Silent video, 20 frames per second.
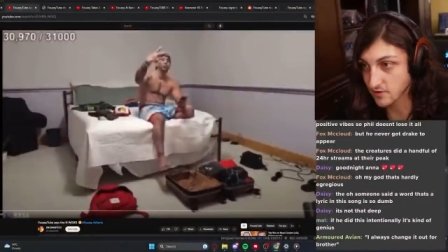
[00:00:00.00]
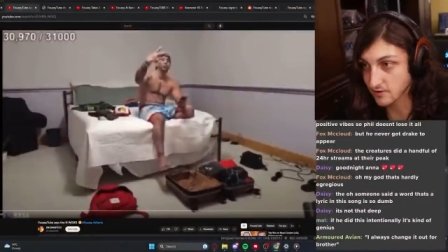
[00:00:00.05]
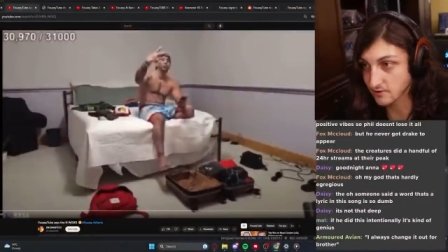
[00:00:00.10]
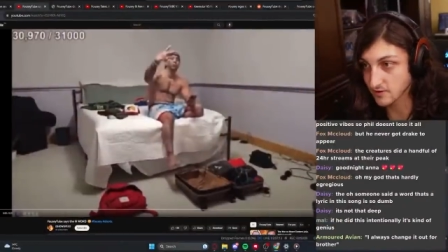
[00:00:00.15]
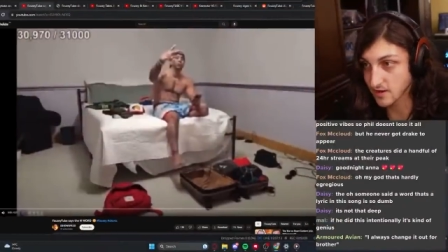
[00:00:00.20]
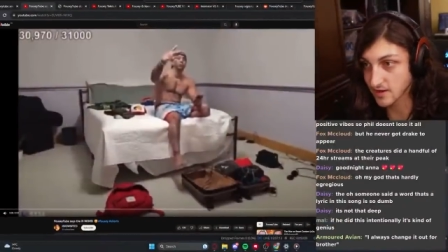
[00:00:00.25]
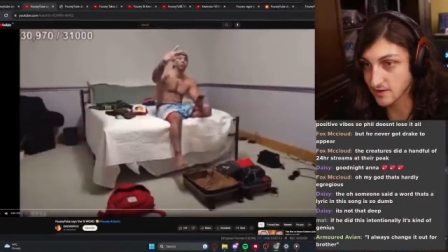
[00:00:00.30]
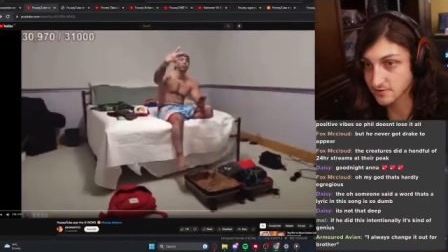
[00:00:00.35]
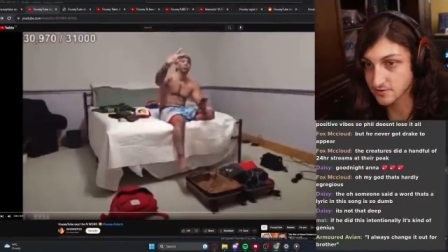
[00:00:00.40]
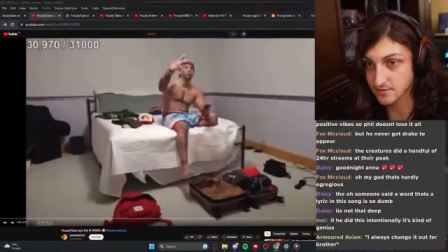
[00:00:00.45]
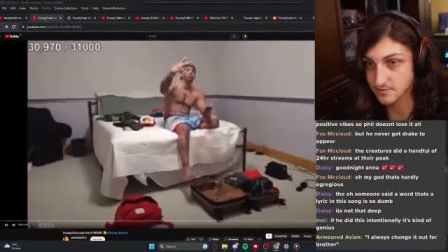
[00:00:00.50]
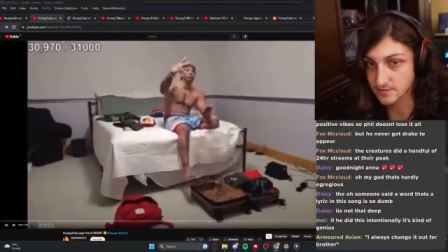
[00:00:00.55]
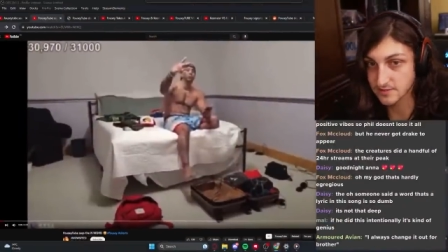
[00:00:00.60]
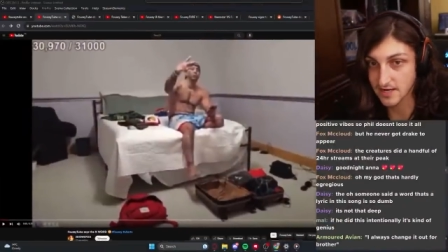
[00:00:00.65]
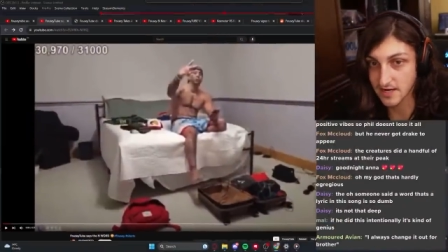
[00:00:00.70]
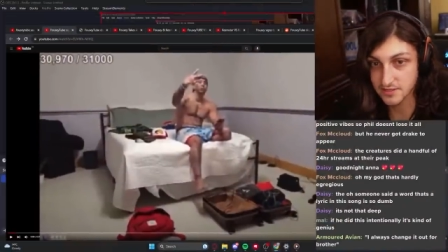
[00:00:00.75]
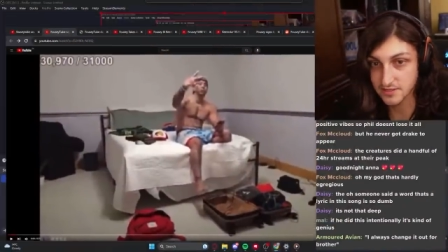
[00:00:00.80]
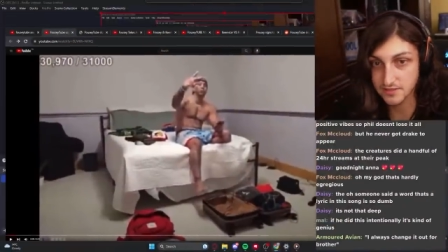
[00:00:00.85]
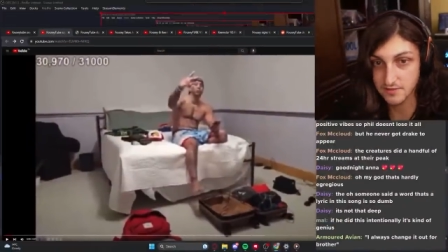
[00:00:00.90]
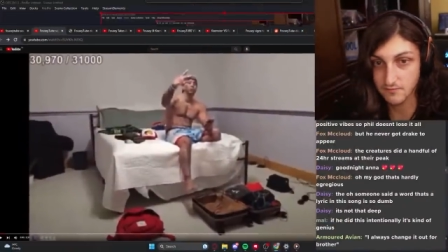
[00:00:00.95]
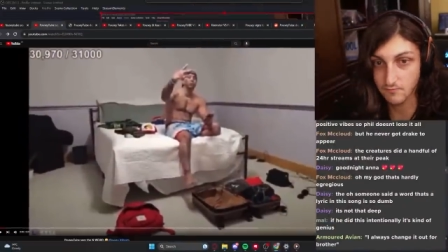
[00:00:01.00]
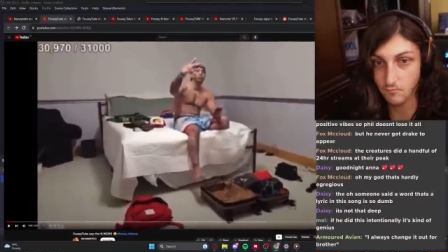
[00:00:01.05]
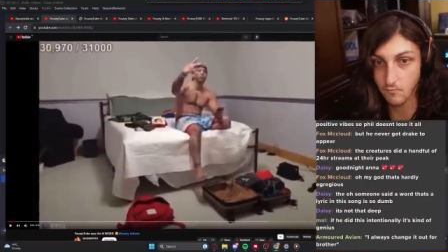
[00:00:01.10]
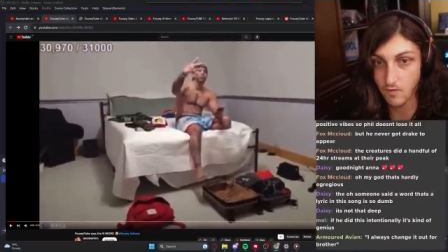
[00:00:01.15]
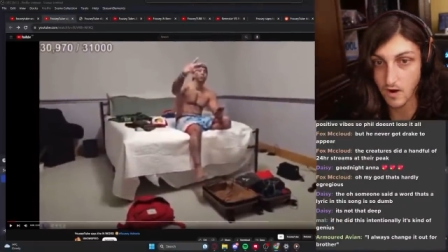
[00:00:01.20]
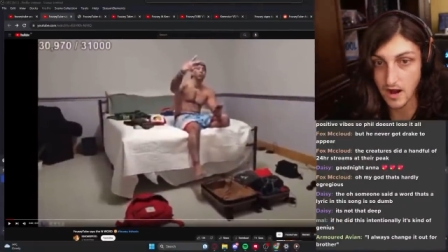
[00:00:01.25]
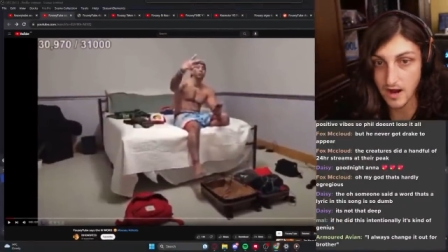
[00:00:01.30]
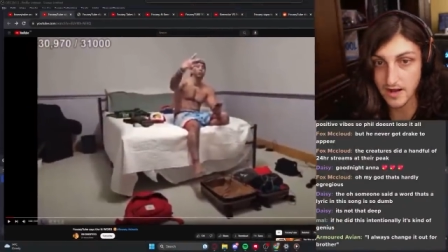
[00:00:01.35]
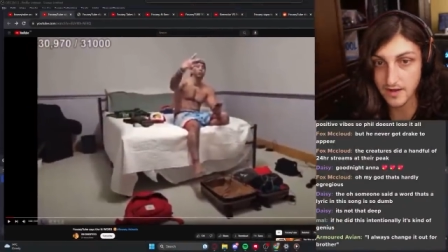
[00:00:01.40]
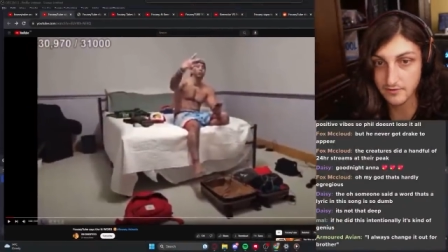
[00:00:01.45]
hour live stream is actually
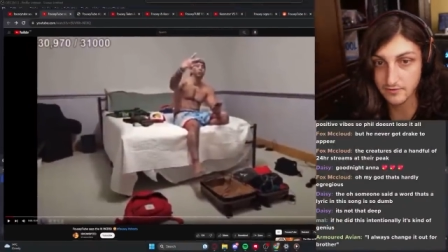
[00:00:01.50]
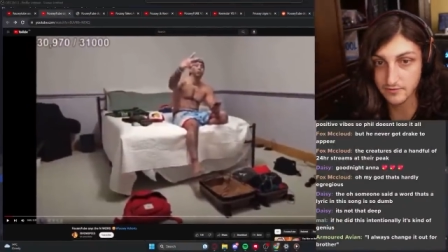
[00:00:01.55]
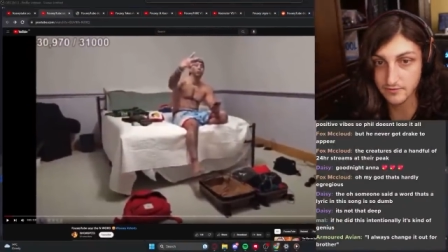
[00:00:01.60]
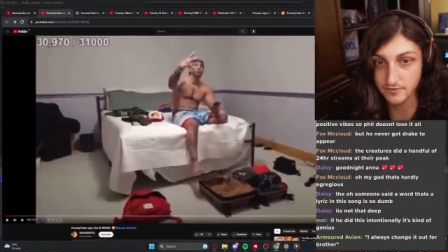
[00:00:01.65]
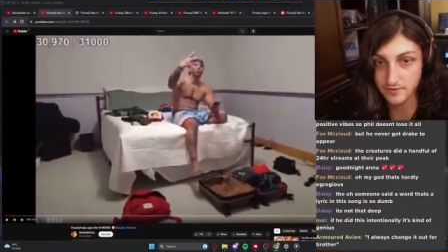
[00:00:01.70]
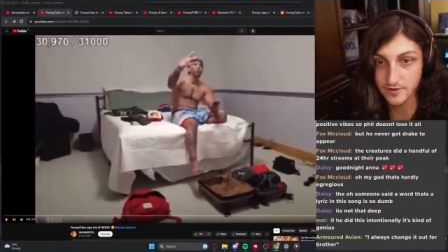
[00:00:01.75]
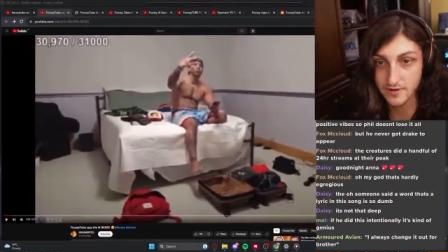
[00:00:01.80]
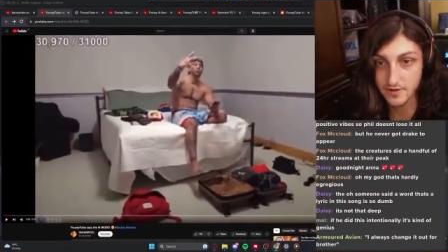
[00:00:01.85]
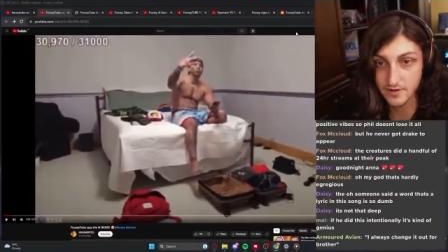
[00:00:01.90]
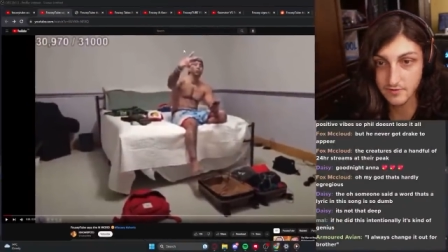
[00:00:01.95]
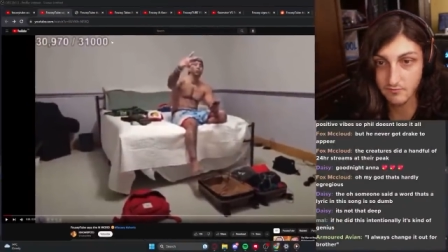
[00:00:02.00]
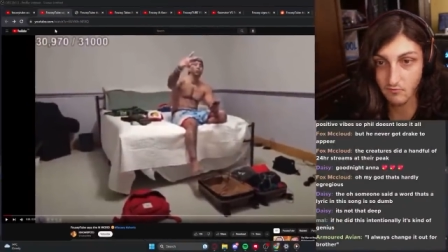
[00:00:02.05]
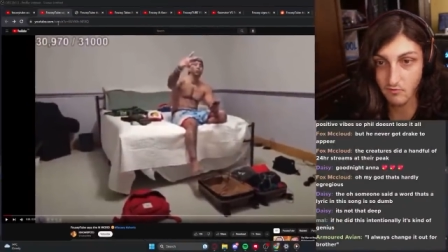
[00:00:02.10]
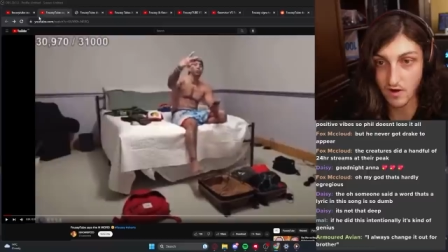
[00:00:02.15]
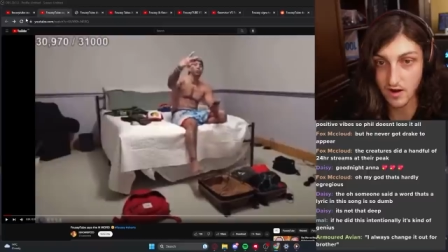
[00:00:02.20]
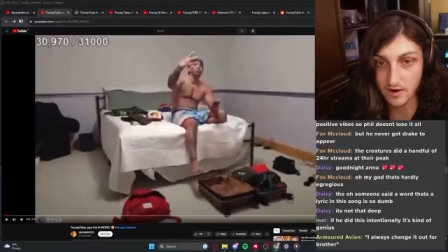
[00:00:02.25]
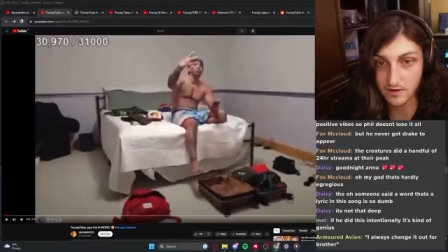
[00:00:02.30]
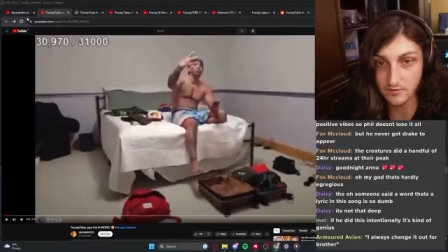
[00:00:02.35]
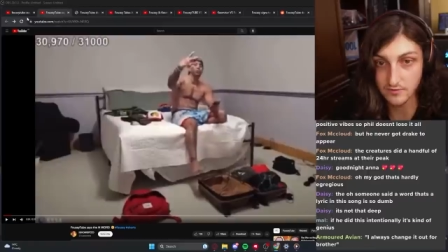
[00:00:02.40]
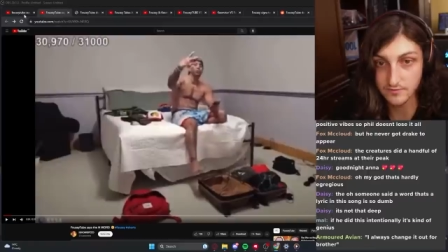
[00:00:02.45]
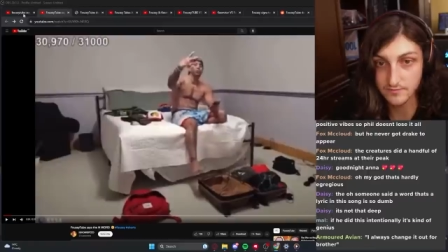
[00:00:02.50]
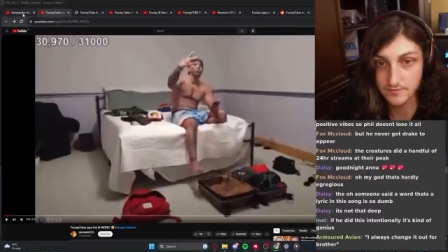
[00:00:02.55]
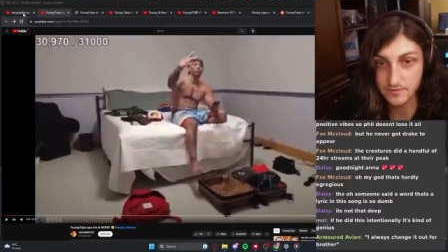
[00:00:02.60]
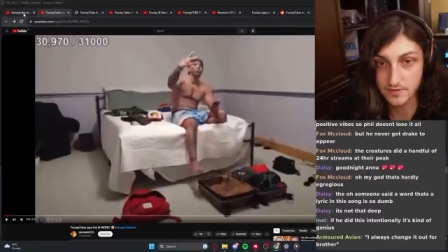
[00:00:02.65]
wild wild